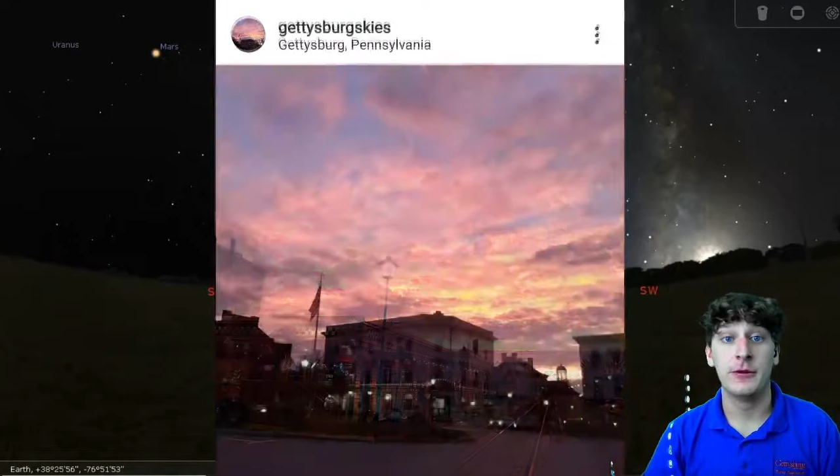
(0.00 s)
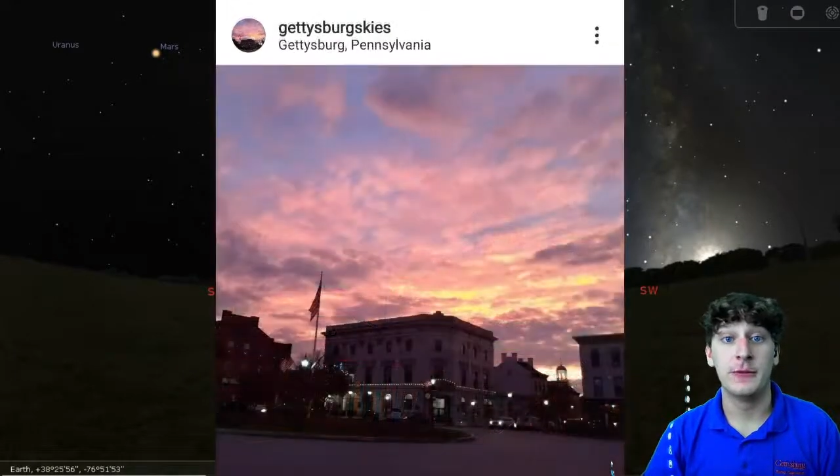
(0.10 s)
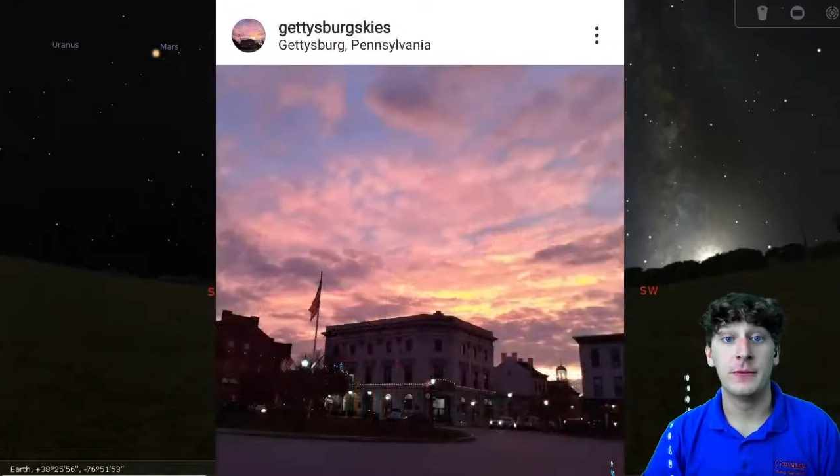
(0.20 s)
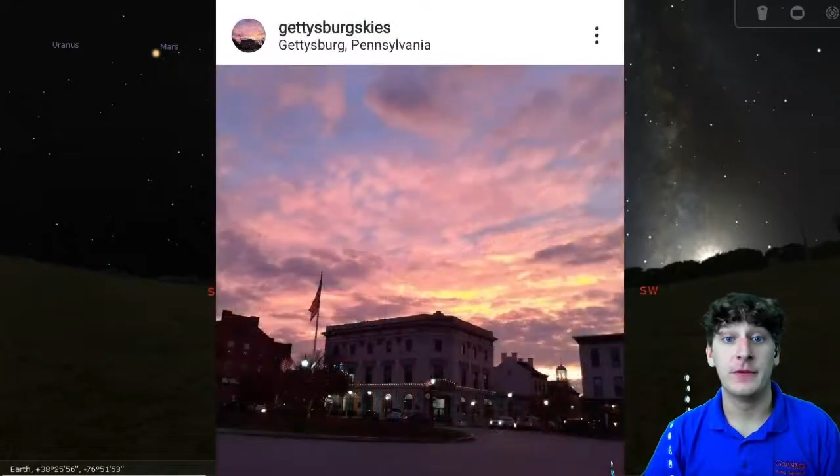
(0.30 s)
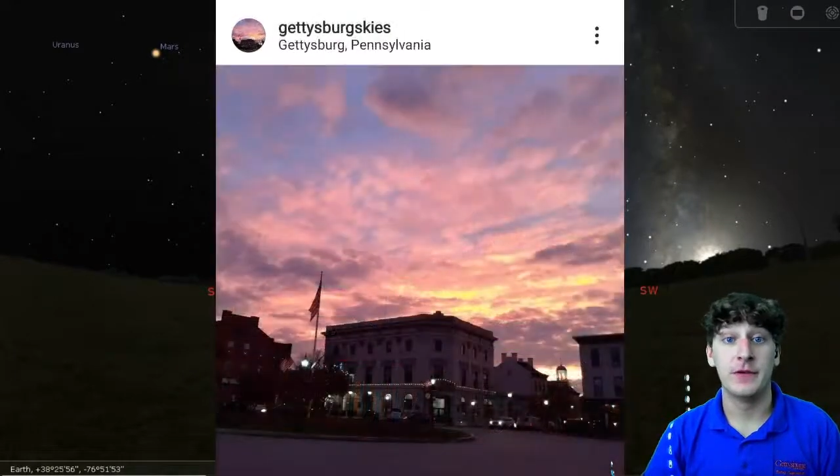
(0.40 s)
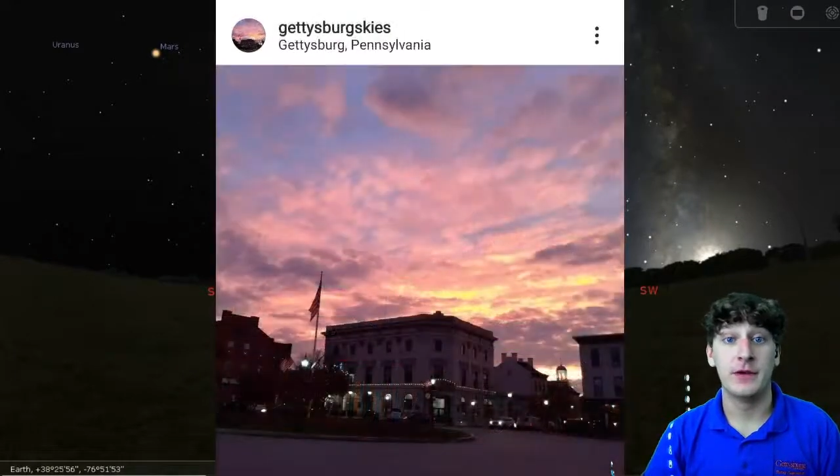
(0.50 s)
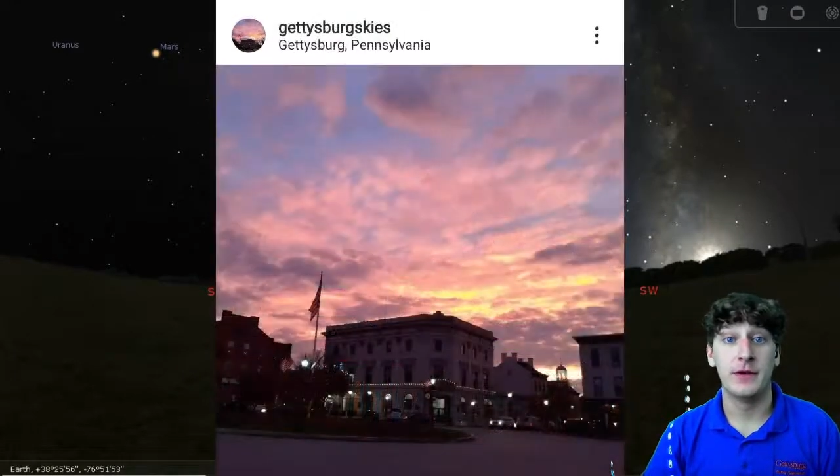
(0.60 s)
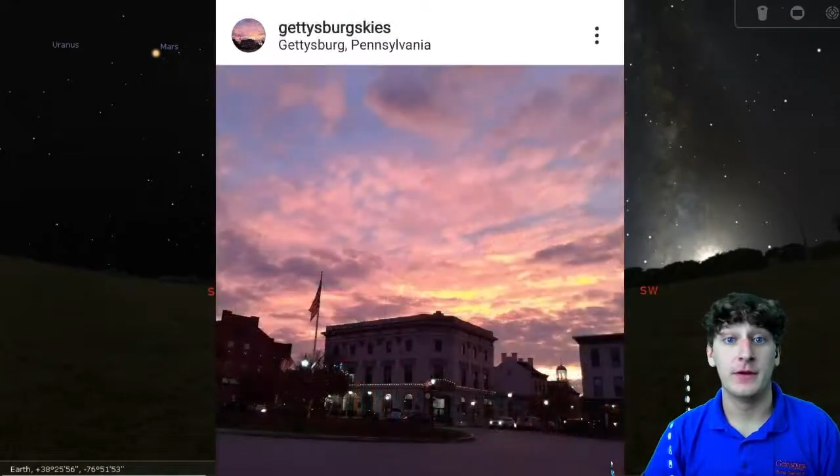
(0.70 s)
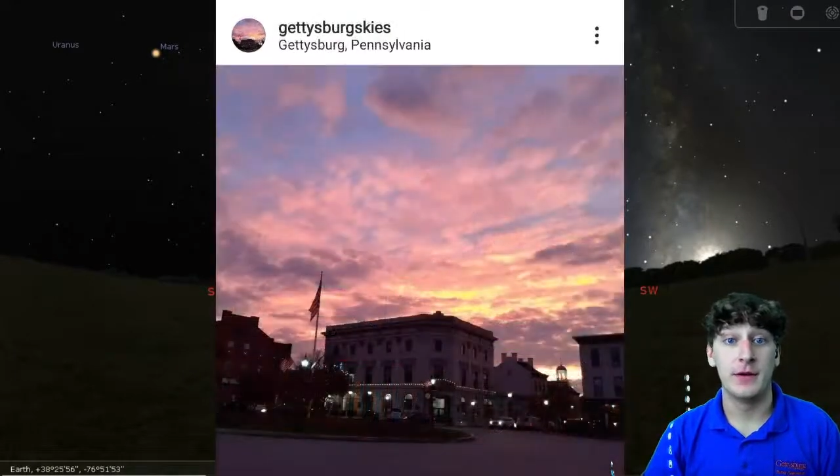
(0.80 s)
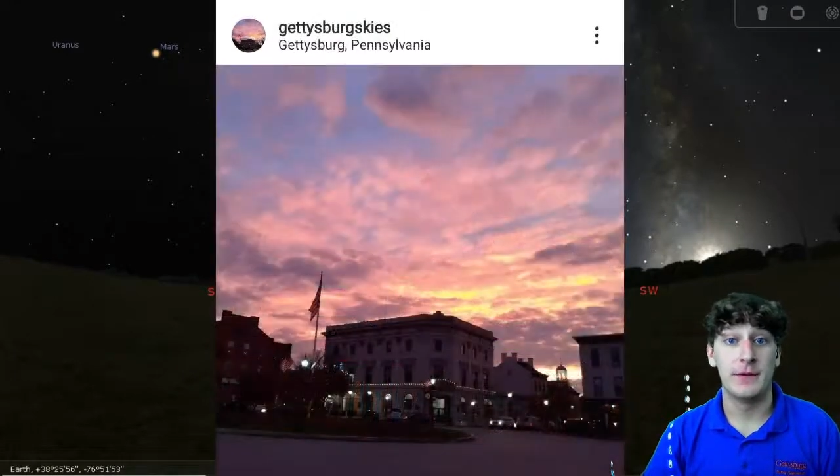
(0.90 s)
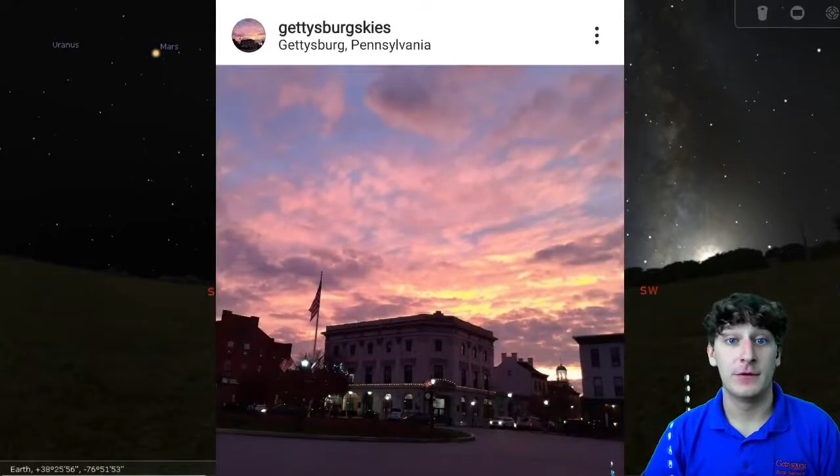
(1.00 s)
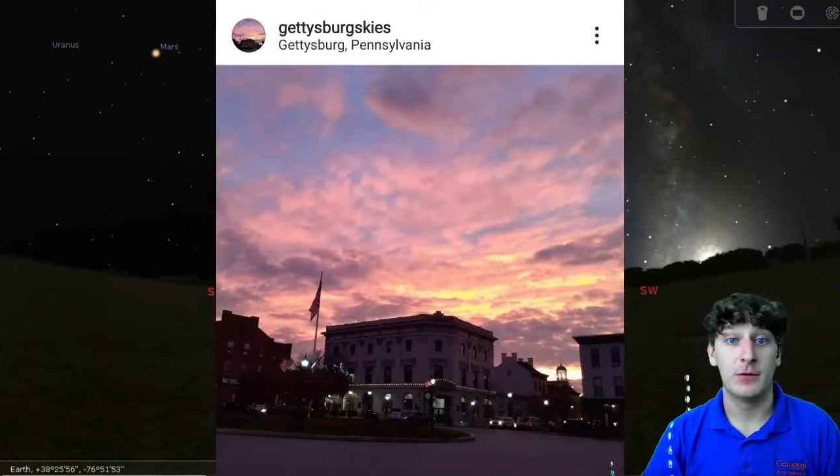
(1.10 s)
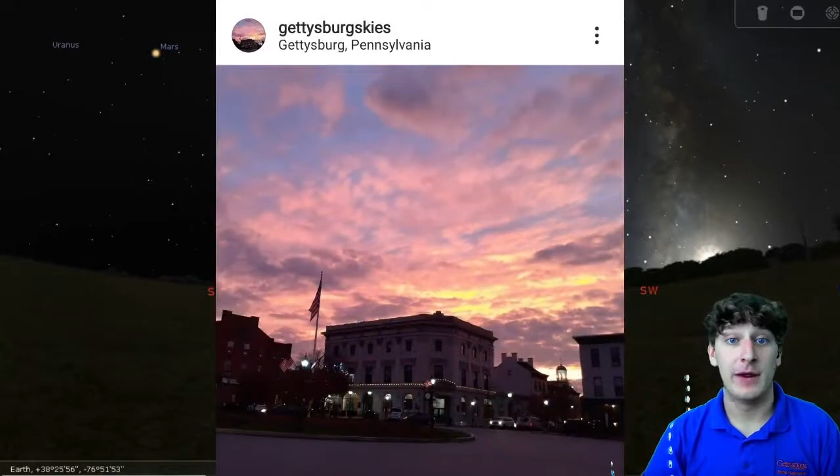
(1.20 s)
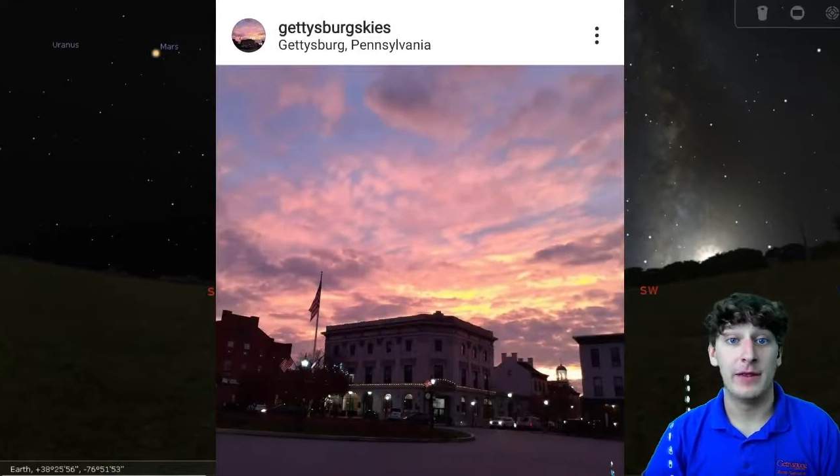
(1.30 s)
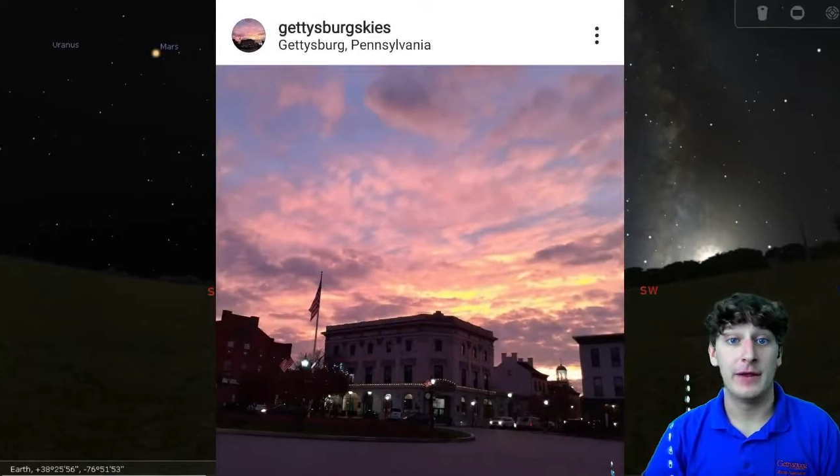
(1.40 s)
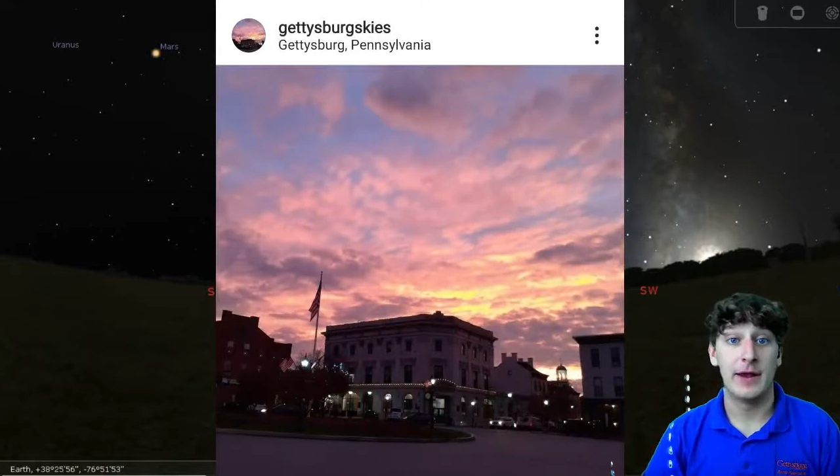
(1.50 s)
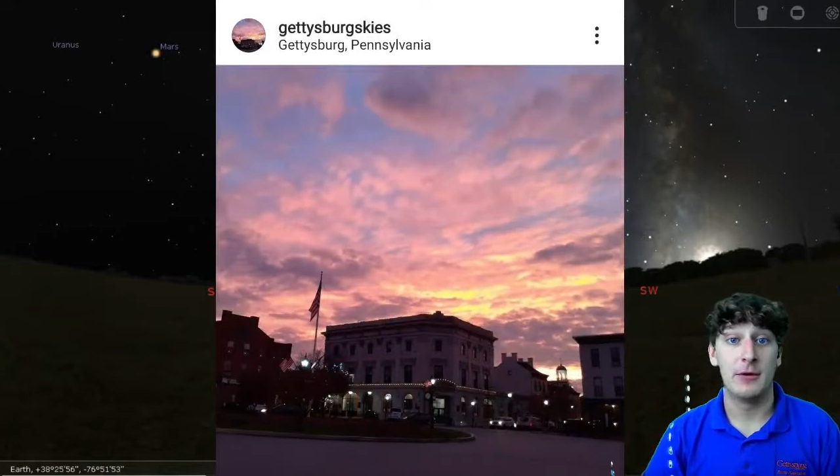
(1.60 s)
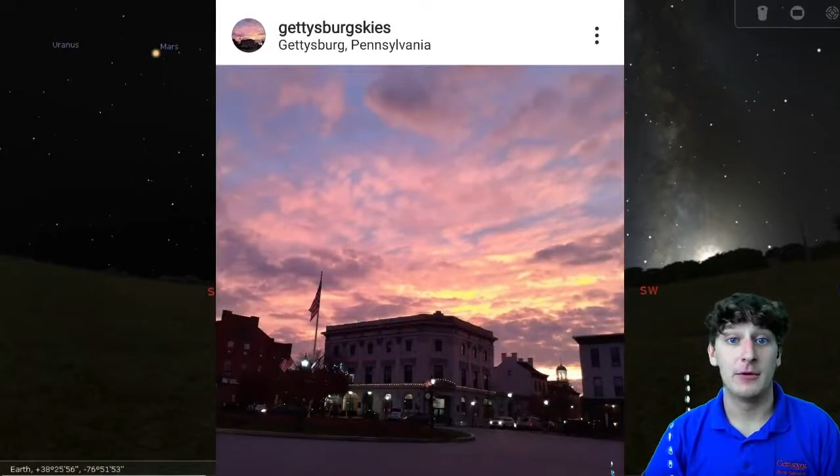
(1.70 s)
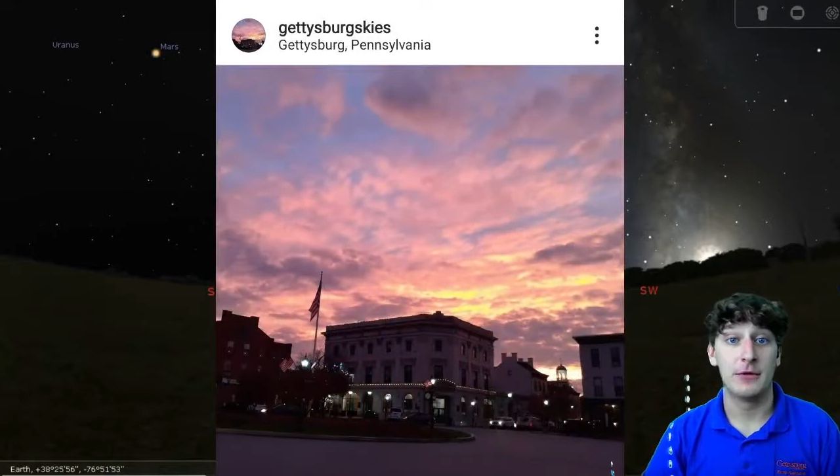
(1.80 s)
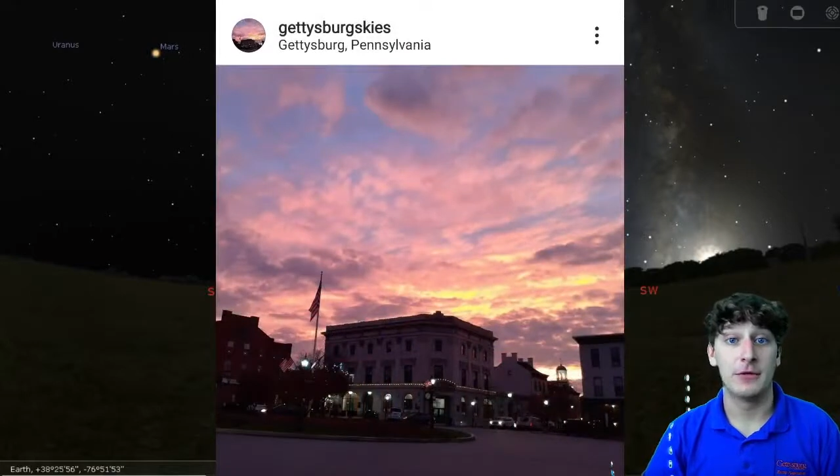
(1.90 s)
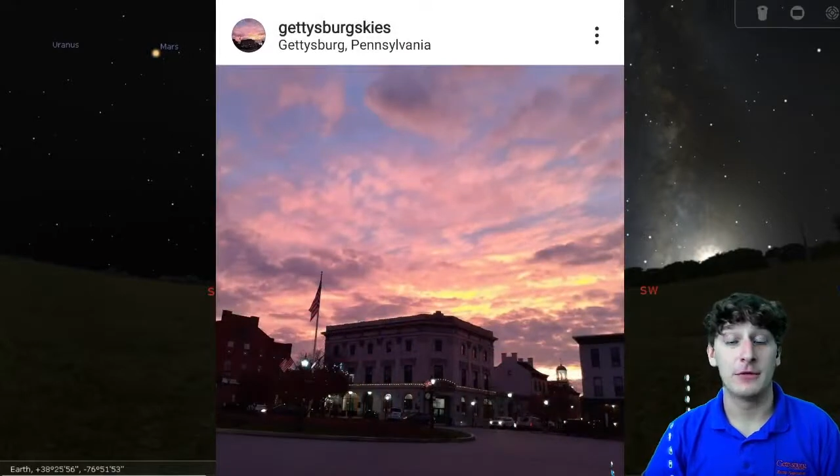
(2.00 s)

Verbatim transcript: to sing in the twilight hours.